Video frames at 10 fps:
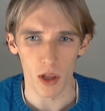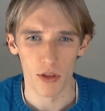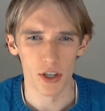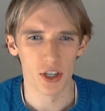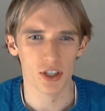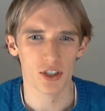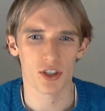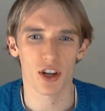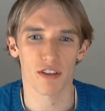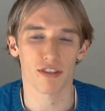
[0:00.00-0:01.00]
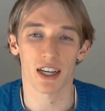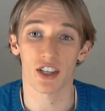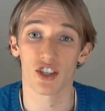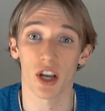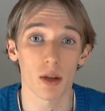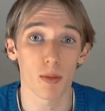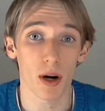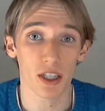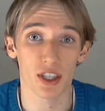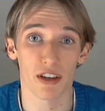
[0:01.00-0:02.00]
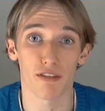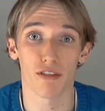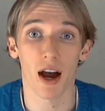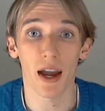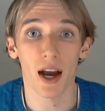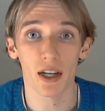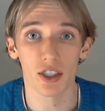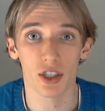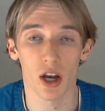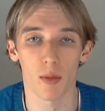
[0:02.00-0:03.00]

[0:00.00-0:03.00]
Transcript: This is stuff like Celebrex and Vioxx.